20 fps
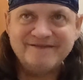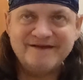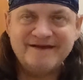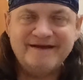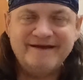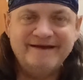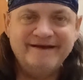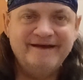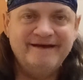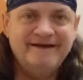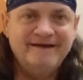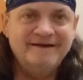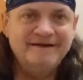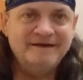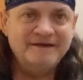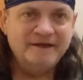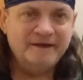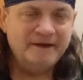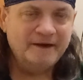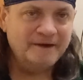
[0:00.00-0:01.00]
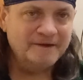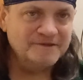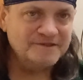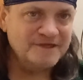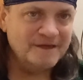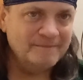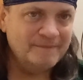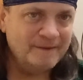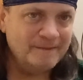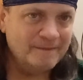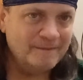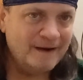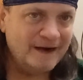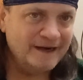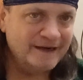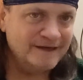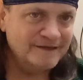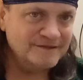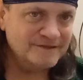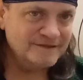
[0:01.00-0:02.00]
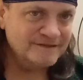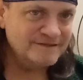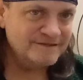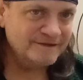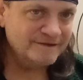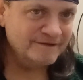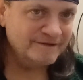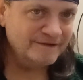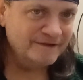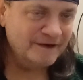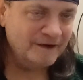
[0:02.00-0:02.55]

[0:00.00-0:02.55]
thing. Some people might consider,